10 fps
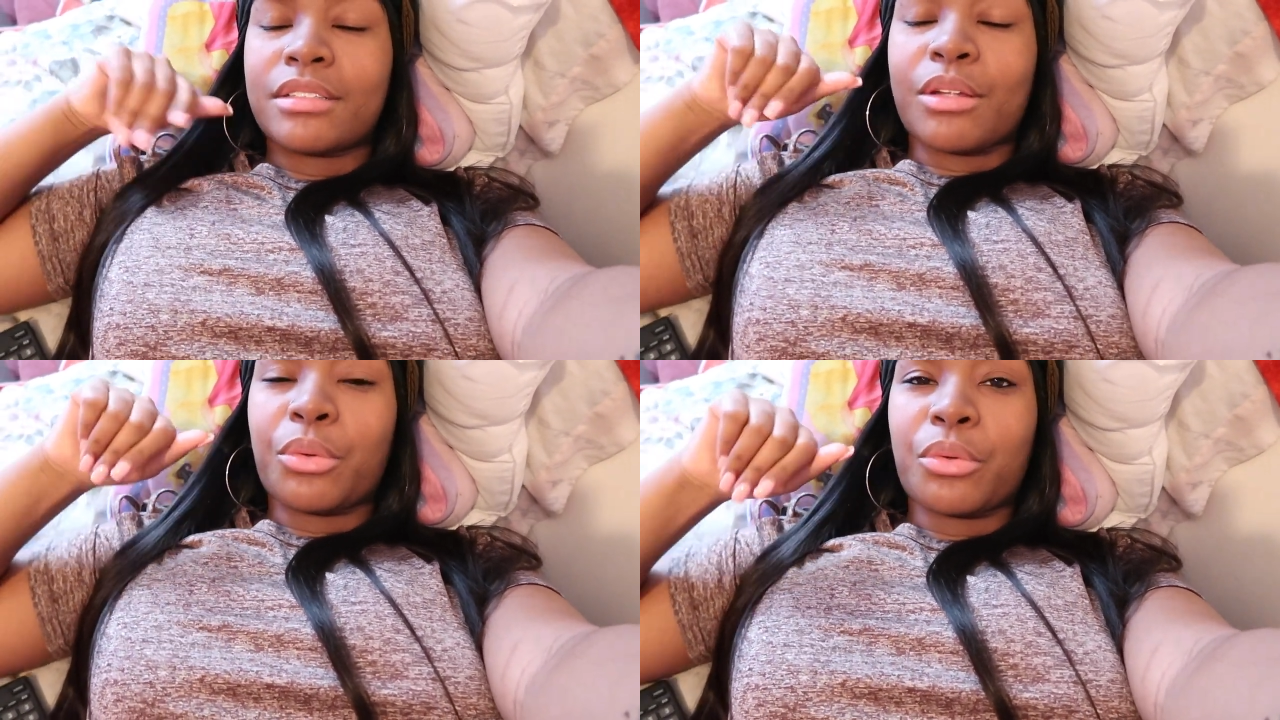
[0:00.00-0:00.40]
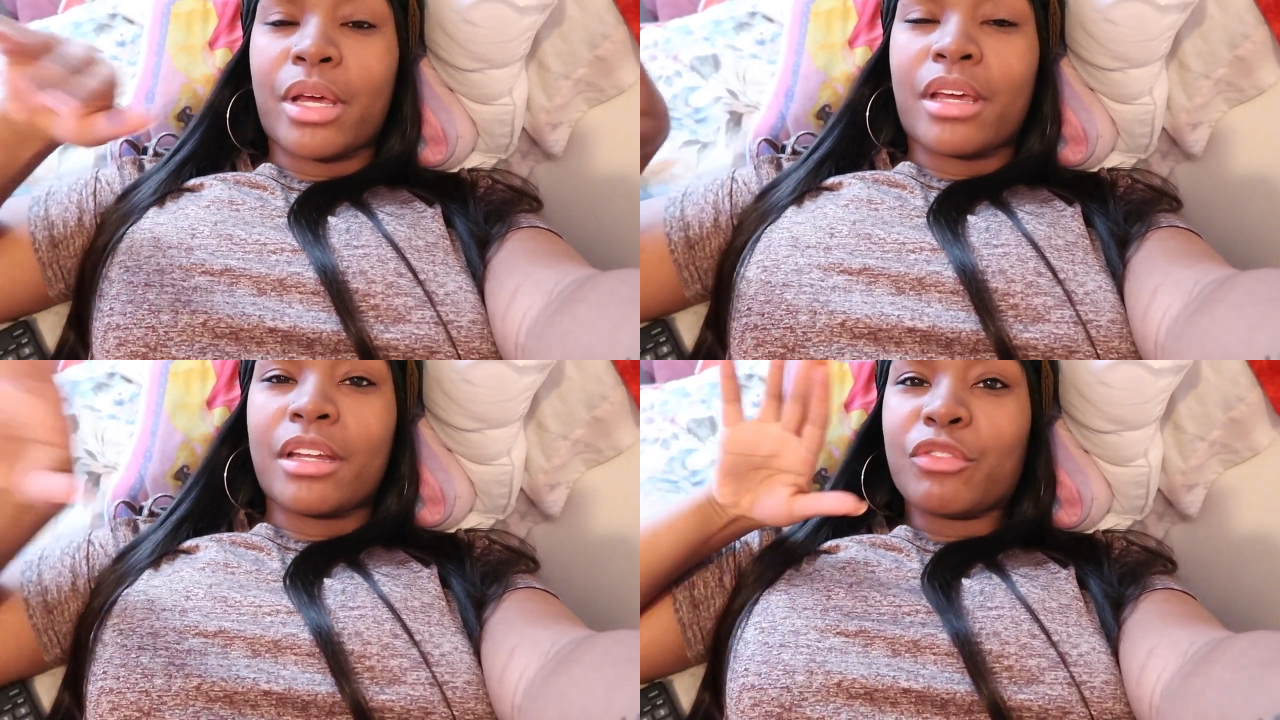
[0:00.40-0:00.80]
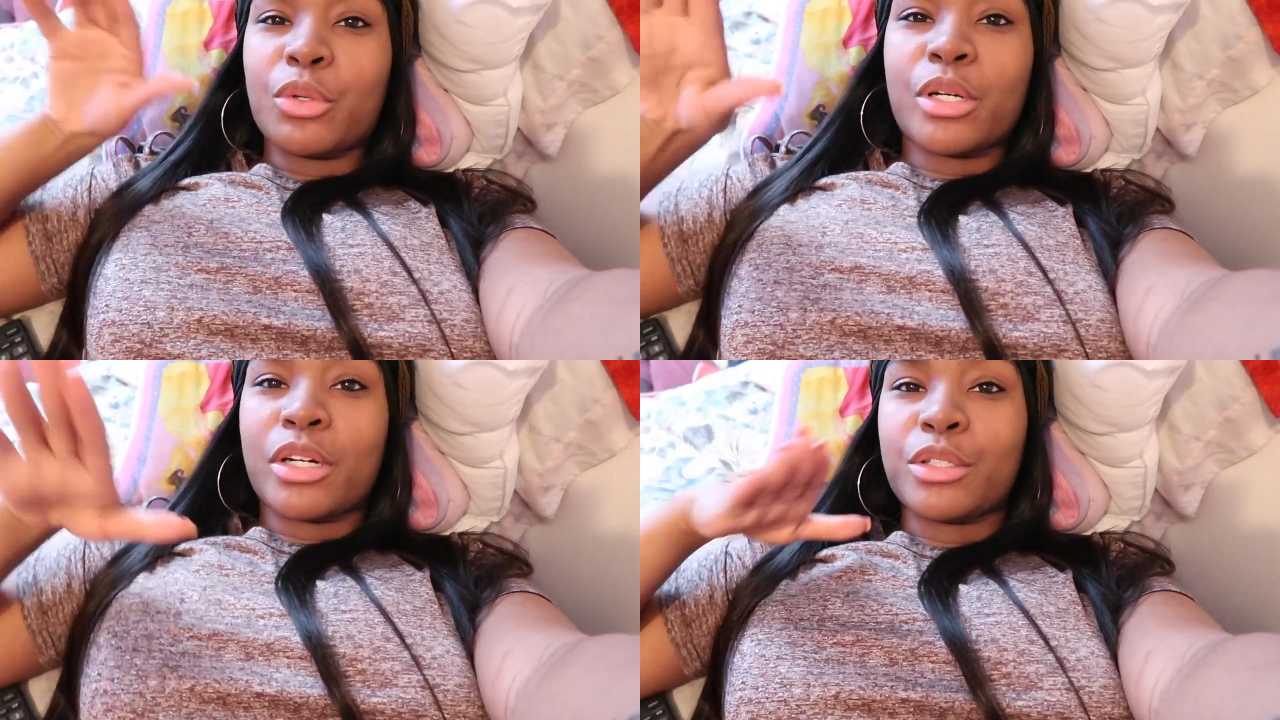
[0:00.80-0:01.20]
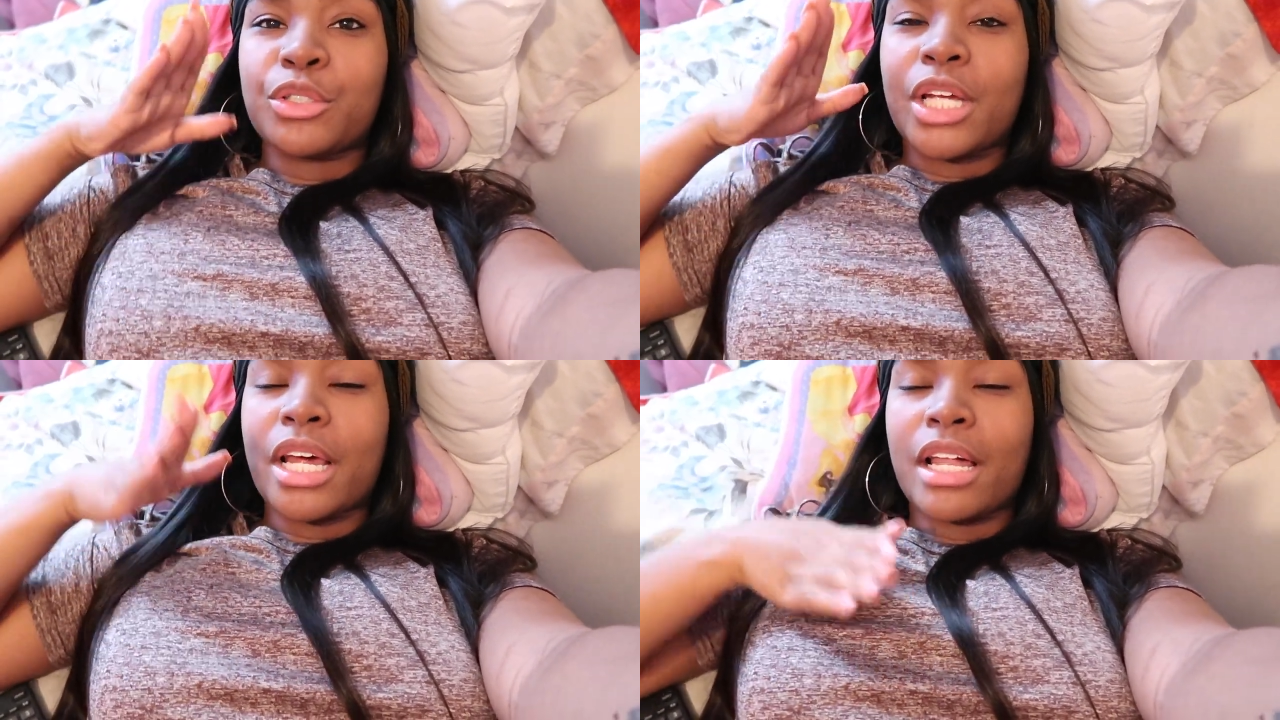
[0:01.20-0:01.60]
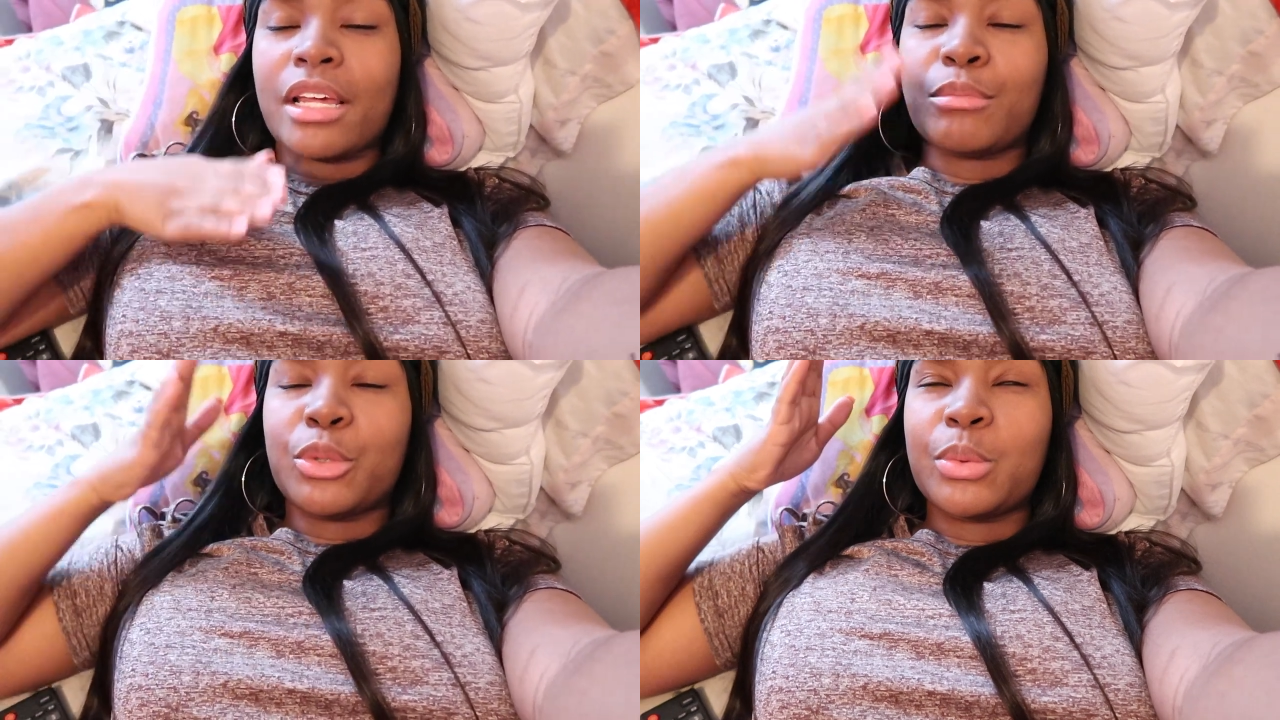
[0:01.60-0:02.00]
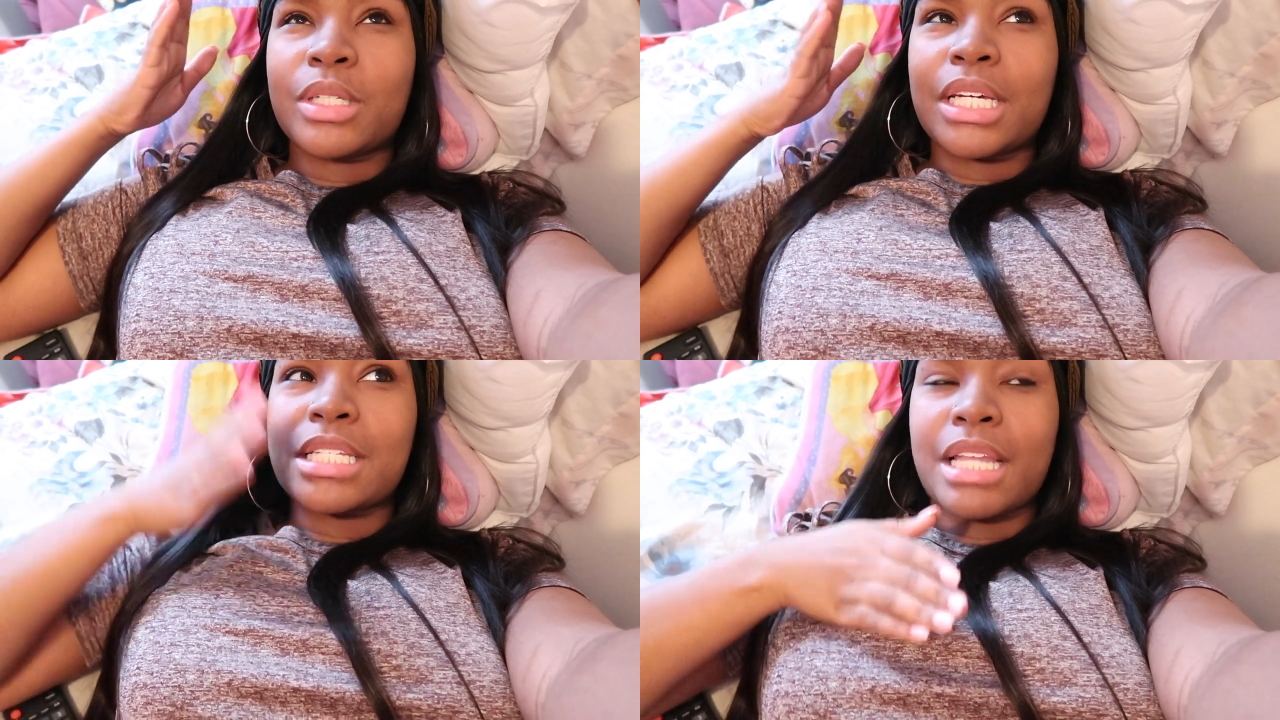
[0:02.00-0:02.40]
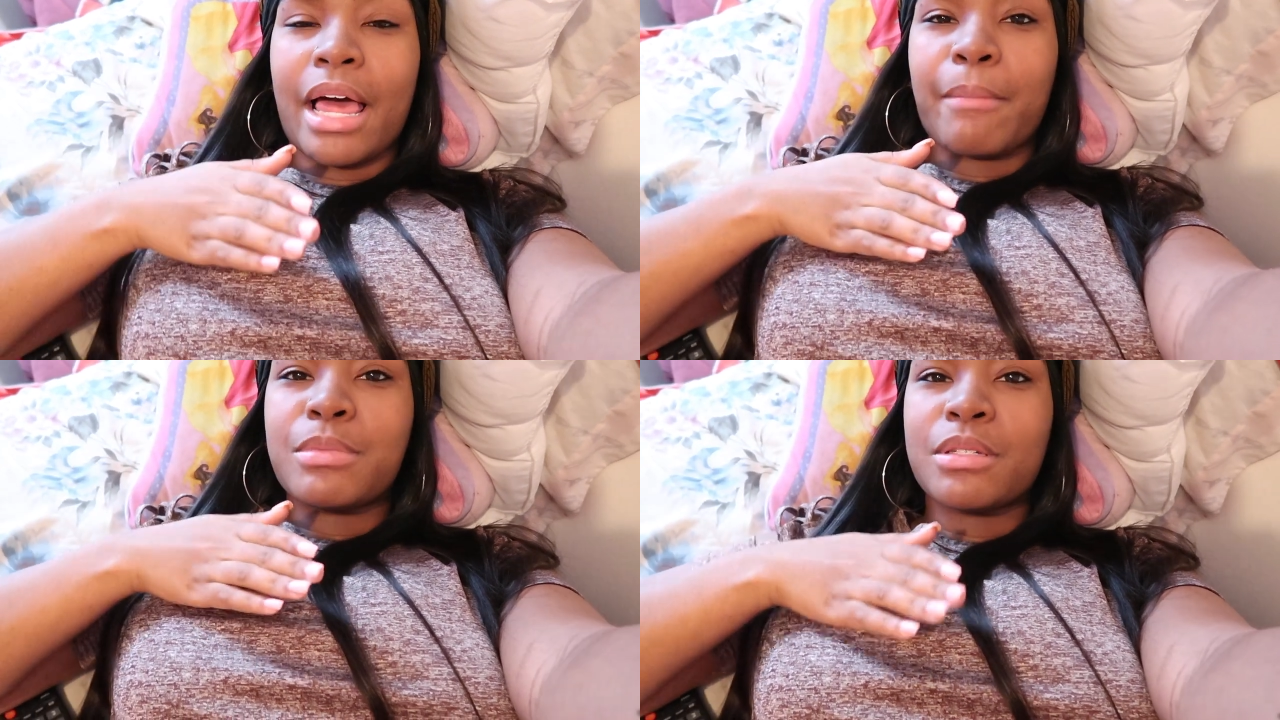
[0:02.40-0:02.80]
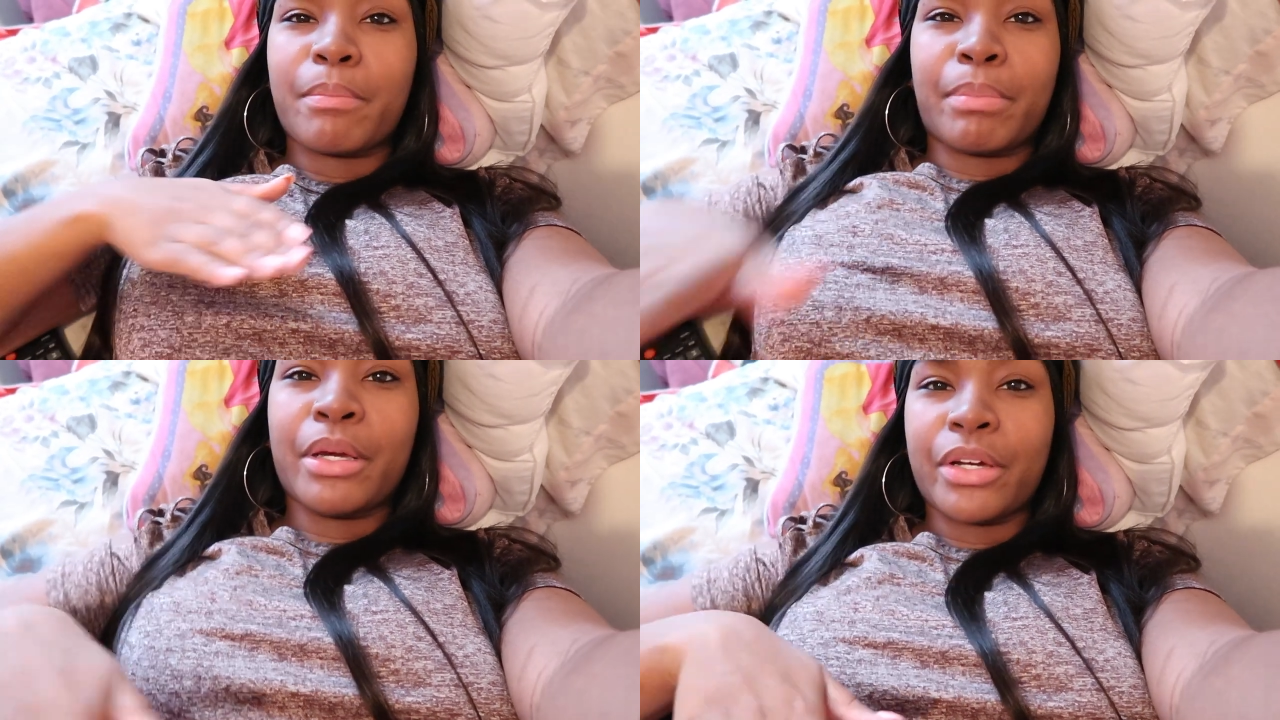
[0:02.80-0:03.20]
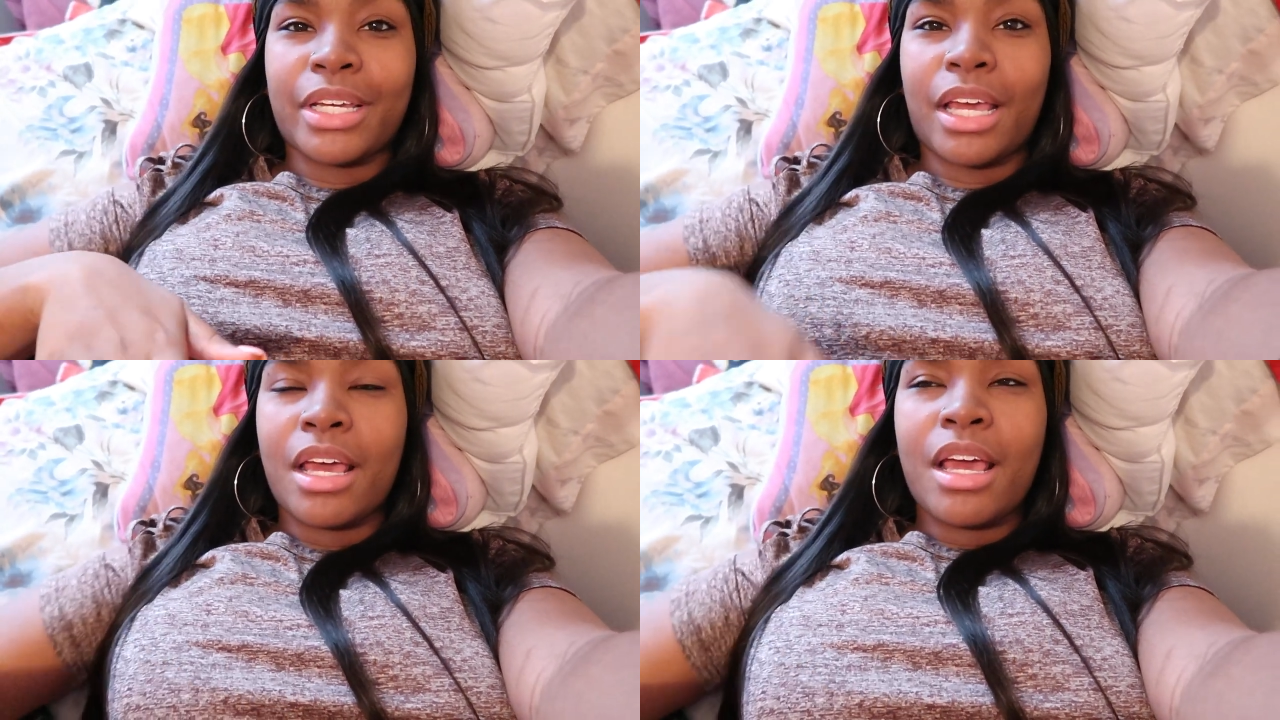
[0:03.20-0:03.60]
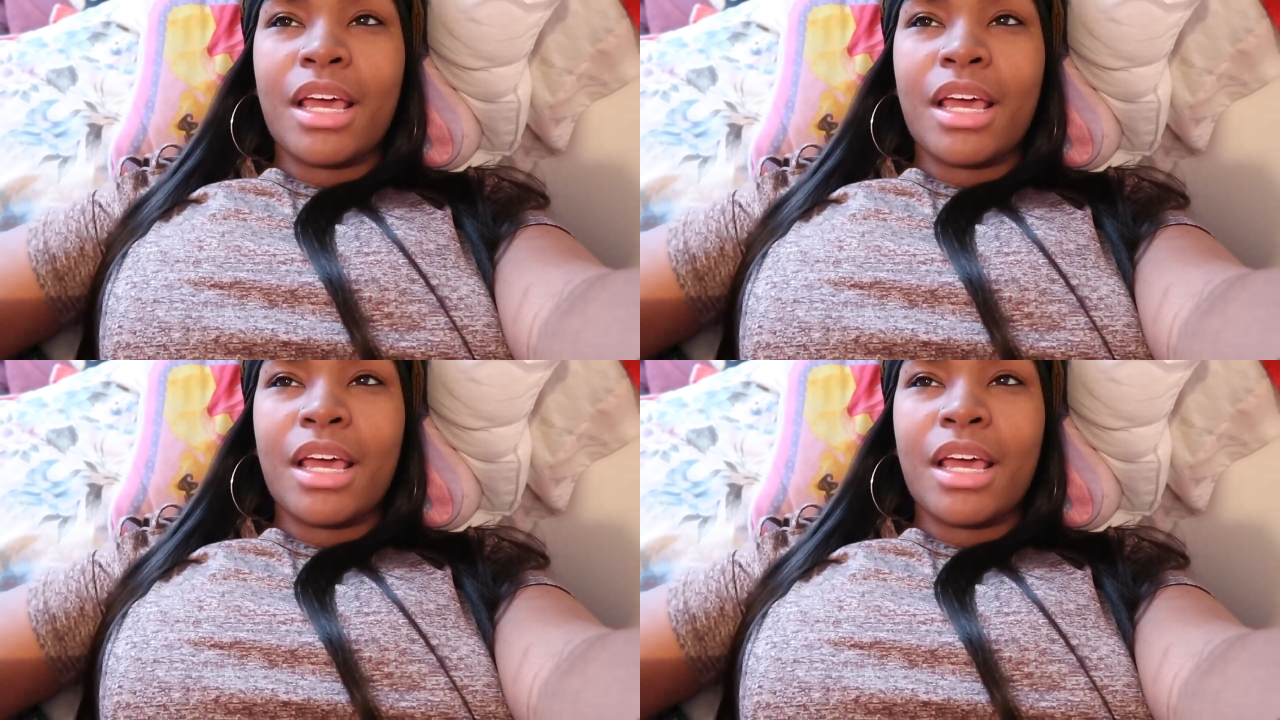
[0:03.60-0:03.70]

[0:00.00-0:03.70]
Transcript: don't do that and if you a girl and you try to holler at him you will get slapped period